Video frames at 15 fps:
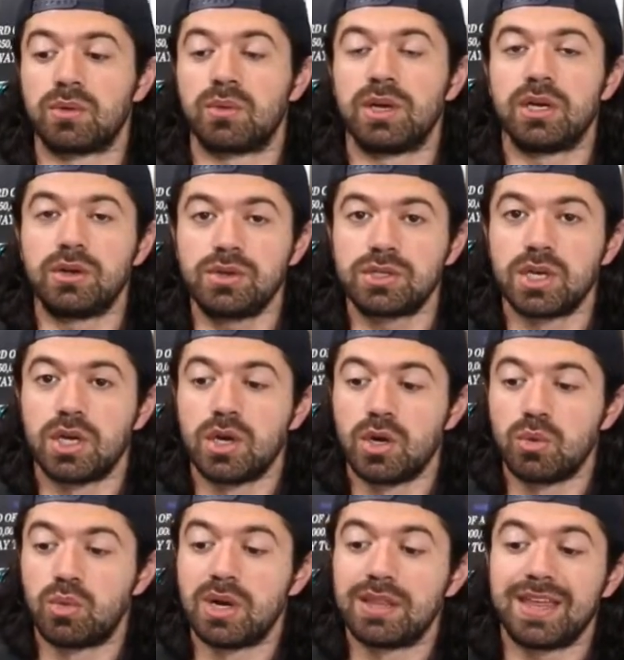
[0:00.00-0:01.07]
wheels
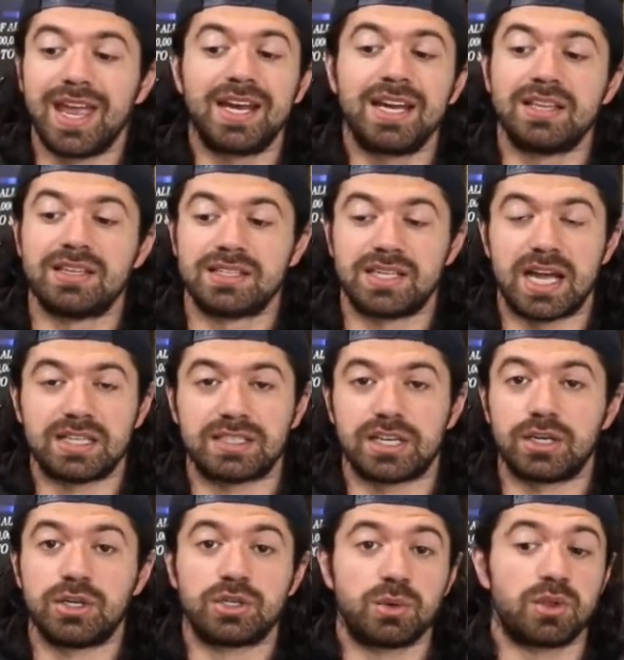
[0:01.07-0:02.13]
with any of the stats. I
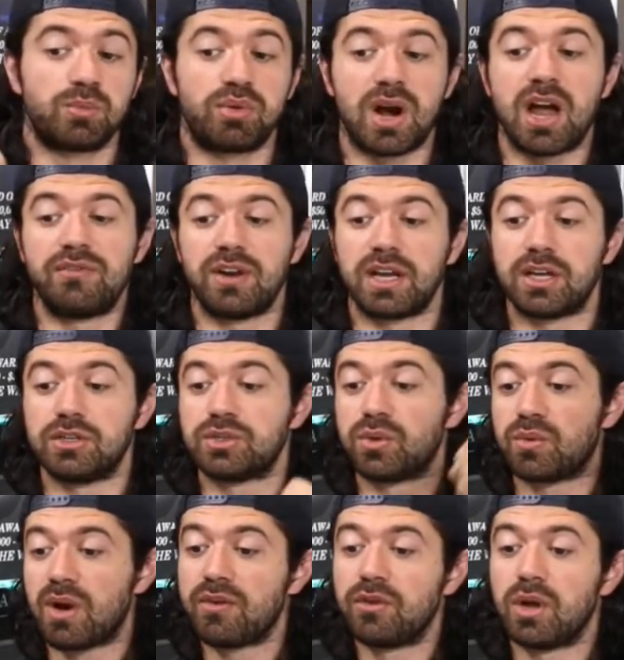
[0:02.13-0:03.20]
could use it with profit. I could use it
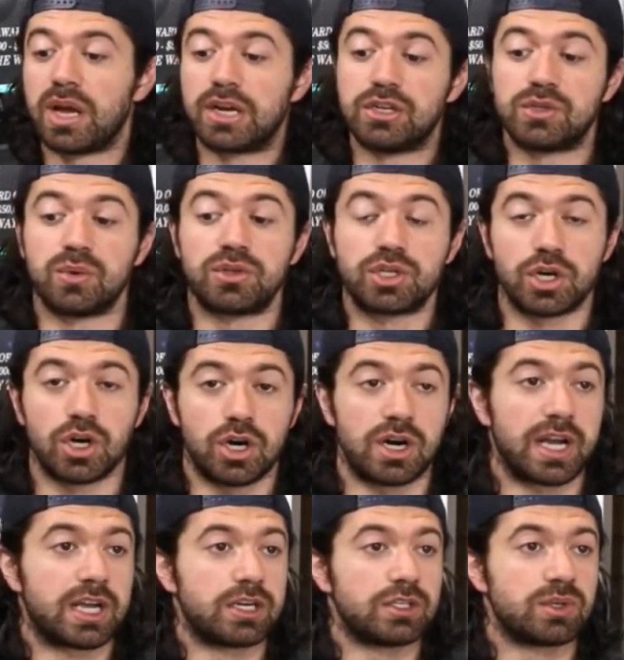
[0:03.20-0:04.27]
with revenue. I could use it with churn.
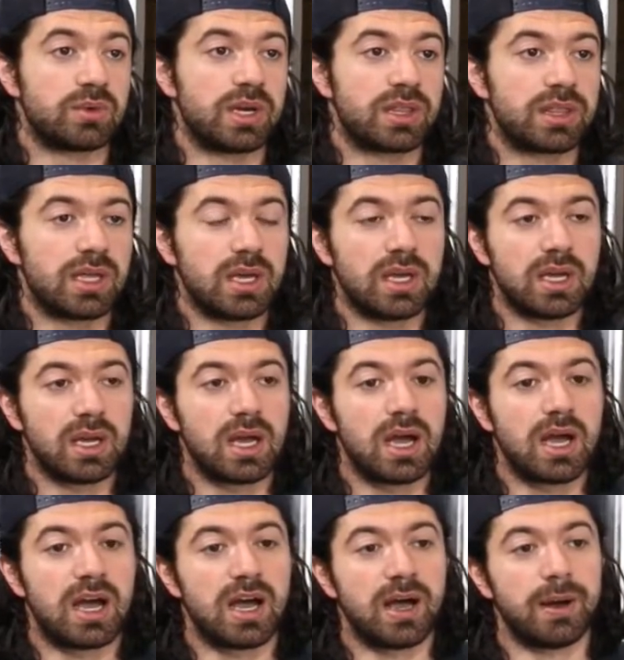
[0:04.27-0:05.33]
I could use it with,
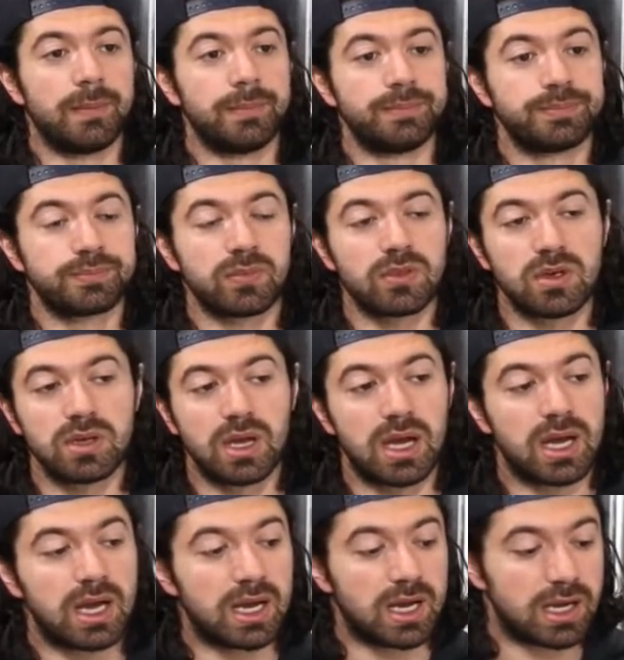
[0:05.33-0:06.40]
um,
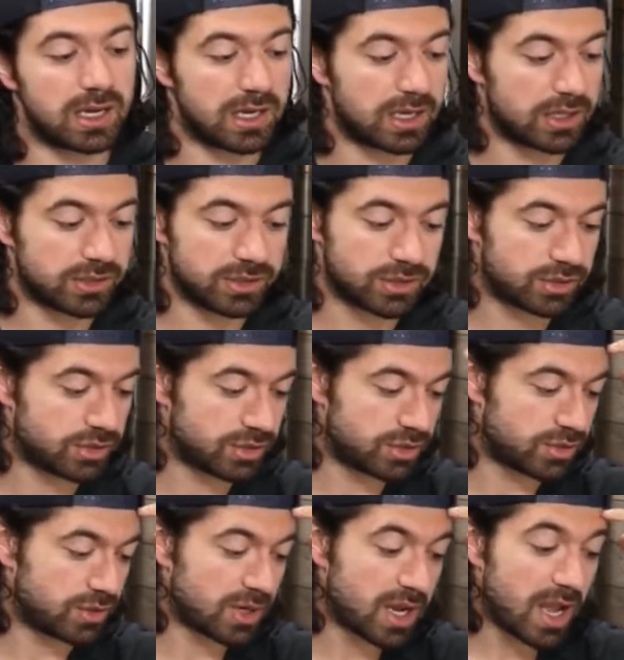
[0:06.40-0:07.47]
uh,
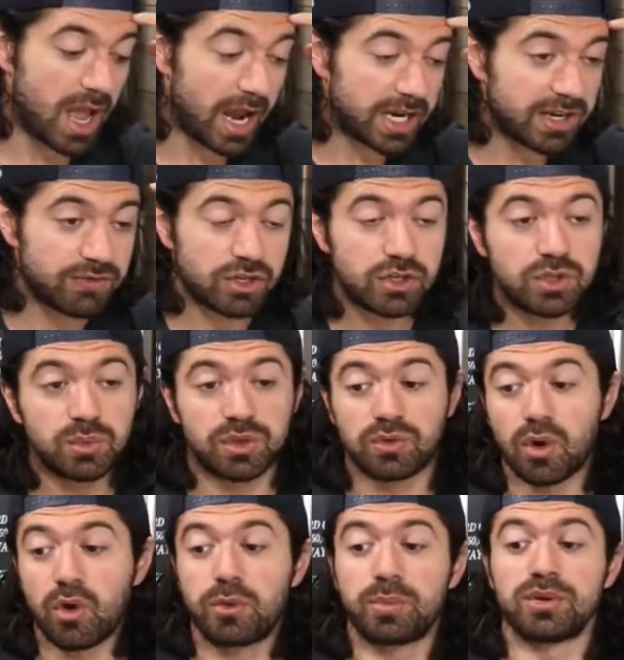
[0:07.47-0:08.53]
I could even use it with
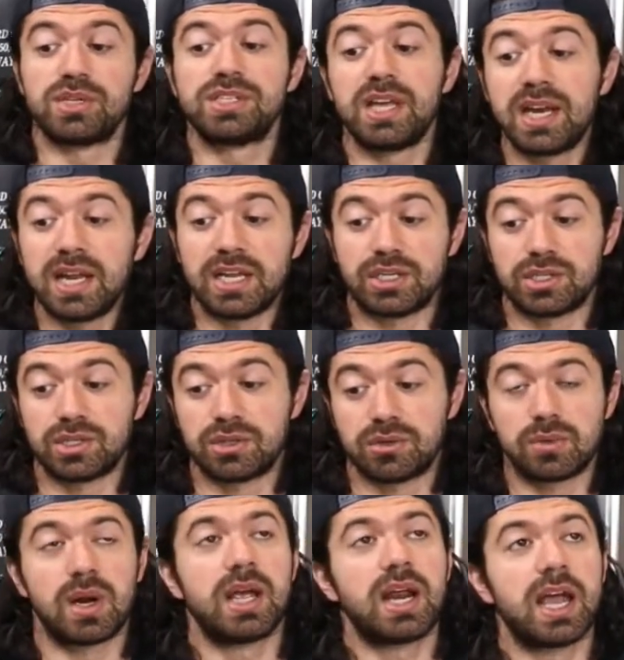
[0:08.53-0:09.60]
growth percentage
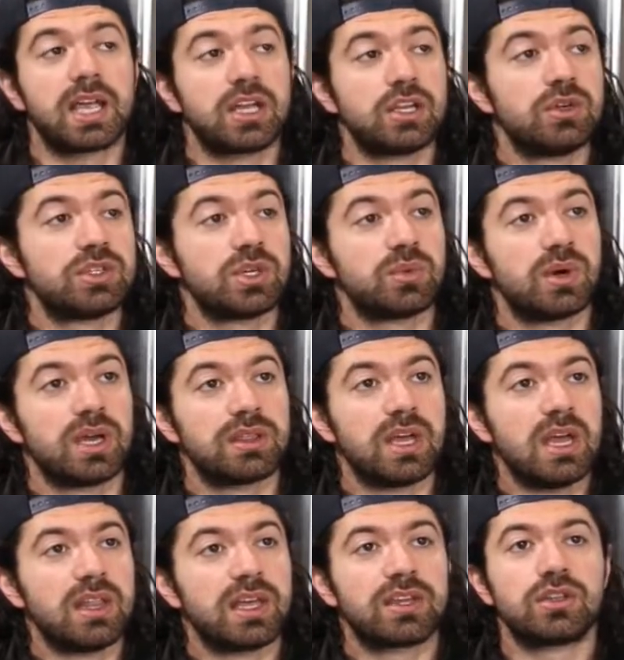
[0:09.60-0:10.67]
right? I could use it with
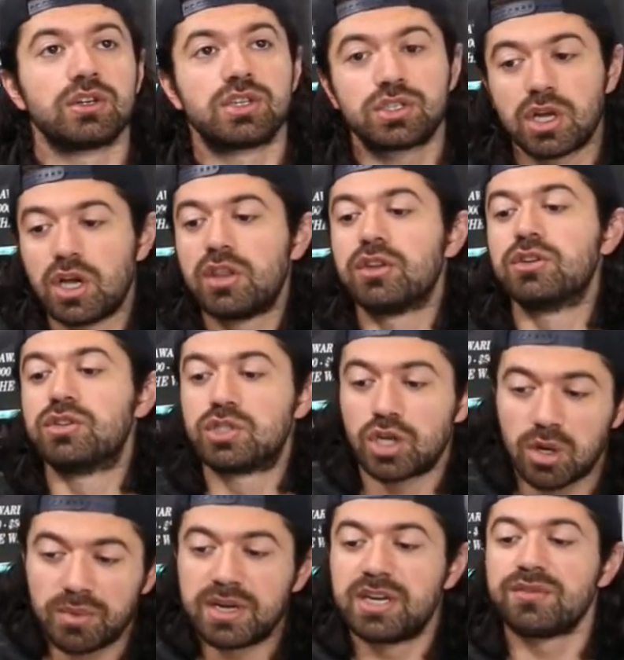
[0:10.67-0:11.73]
like there's there's
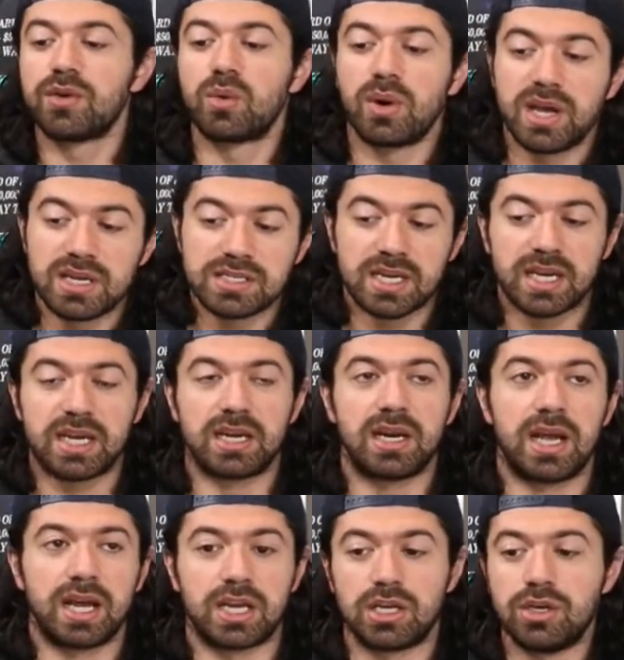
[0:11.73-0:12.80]
so many different ways I can
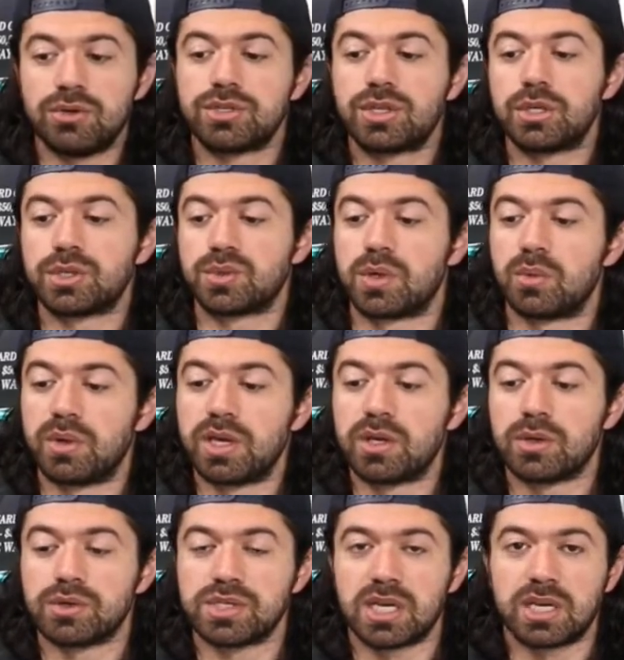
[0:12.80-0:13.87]
I can use those three
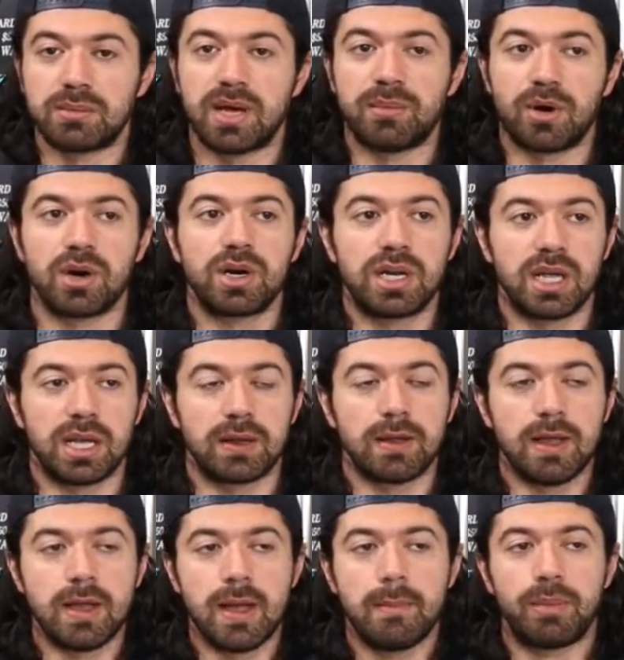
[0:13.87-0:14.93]
wheels in my marketing.
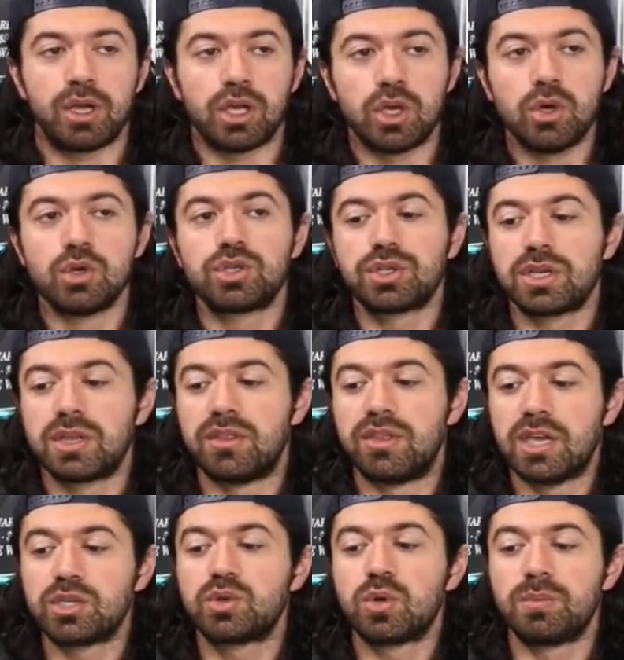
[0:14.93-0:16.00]
But usually
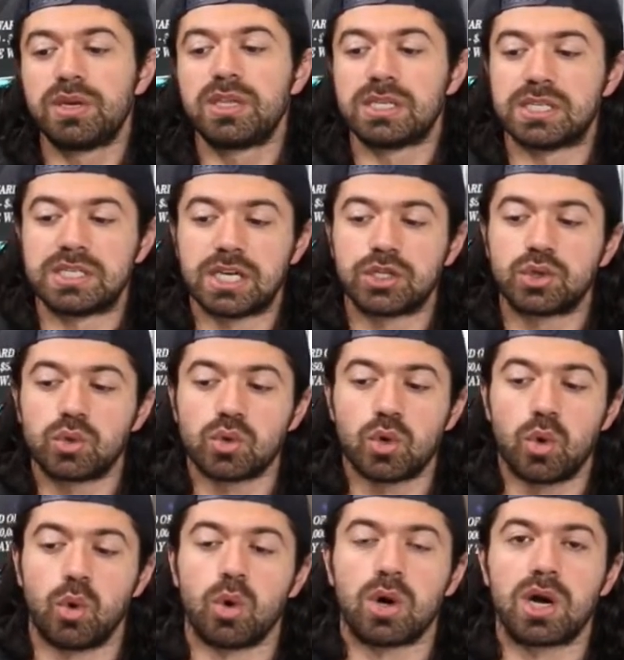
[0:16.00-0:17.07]
this will be the central
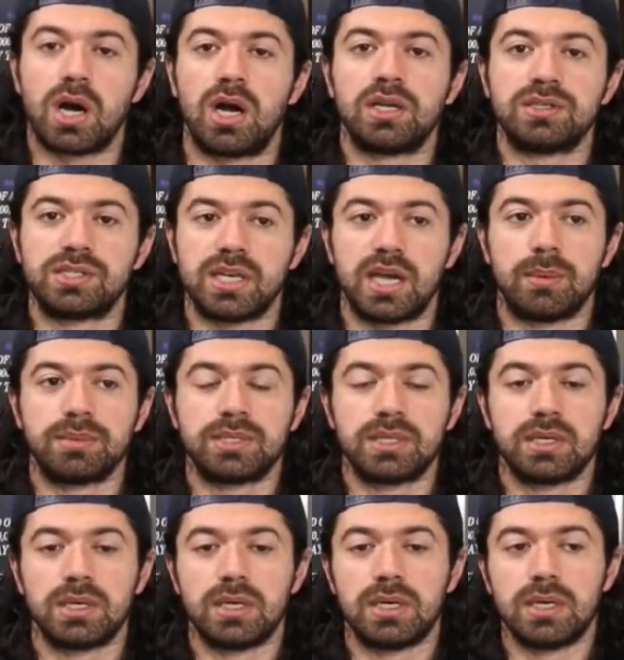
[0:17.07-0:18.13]
core concept
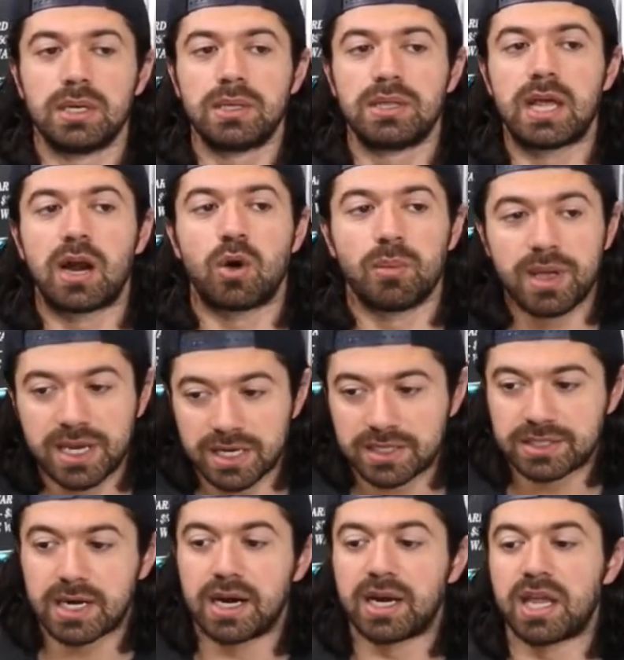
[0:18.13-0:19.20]
that I will make an
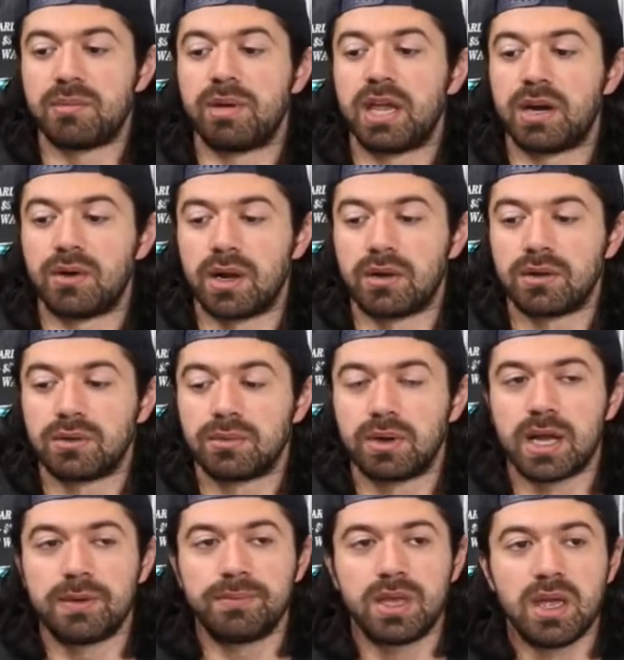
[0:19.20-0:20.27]
entire campaign around,
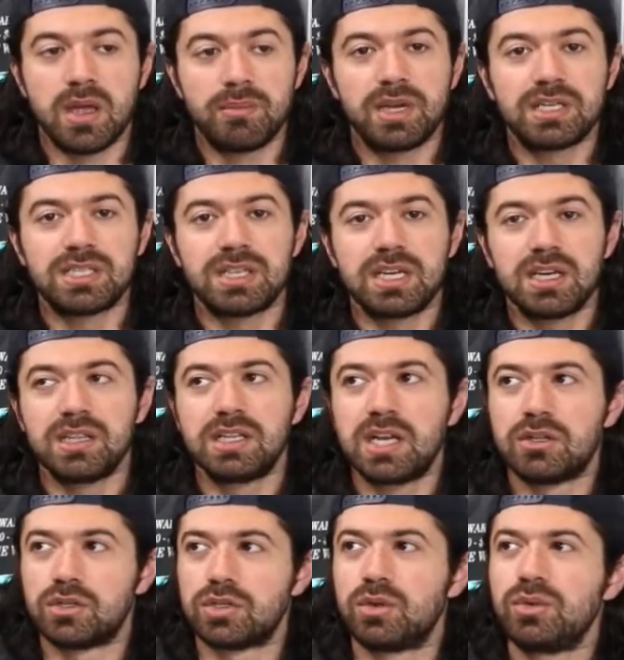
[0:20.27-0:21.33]
right? Because at the end of the day,
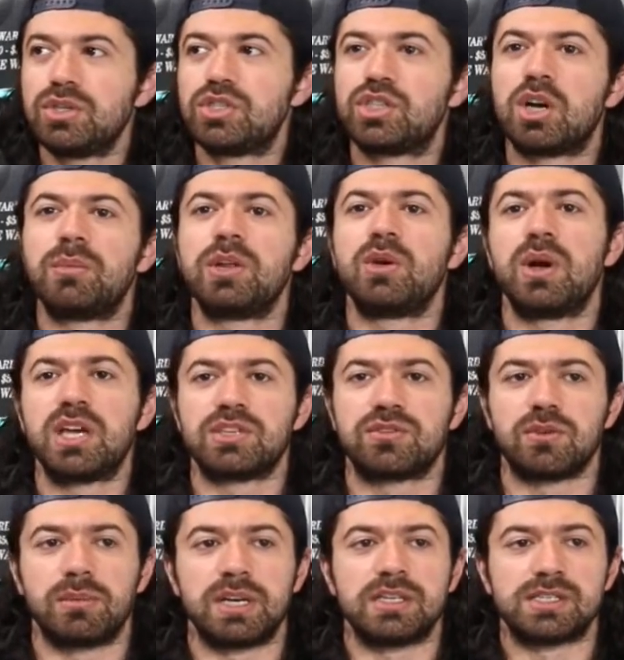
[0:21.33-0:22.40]
there's only so many ways
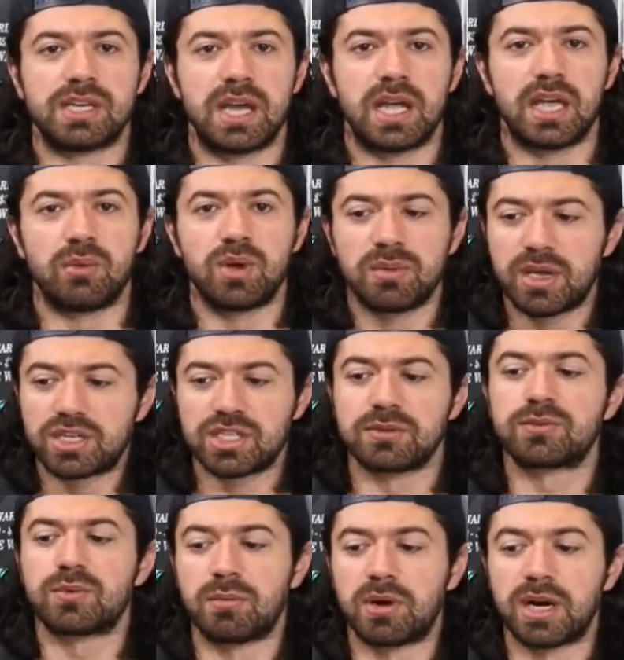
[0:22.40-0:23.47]
for me to say we make
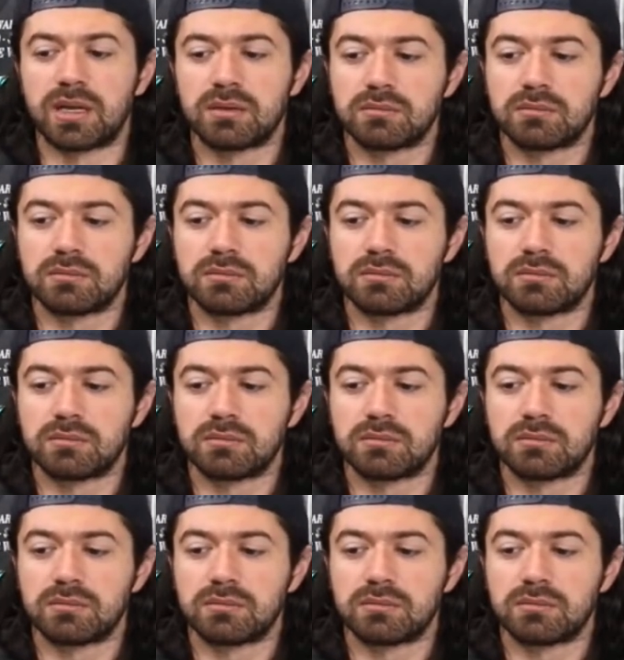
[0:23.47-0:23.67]
gyms more money.